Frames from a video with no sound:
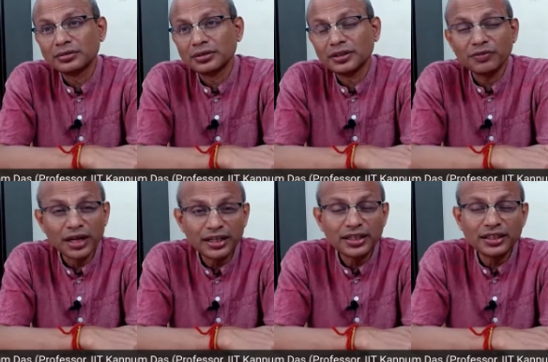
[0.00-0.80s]

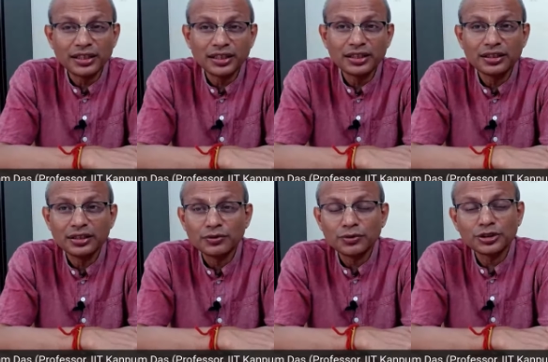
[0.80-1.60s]
invalidity
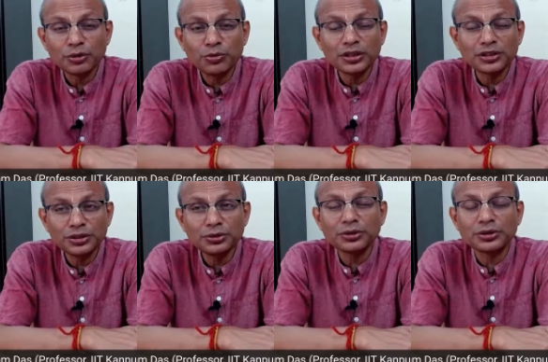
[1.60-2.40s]
with someone's
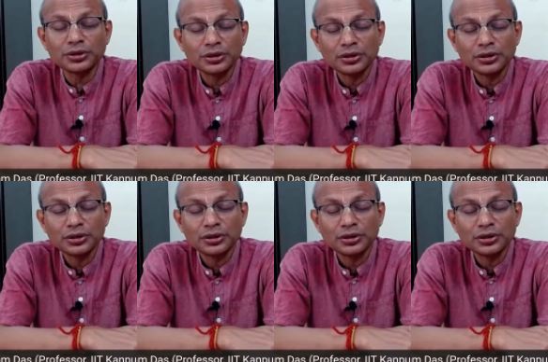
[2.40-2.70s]
youth,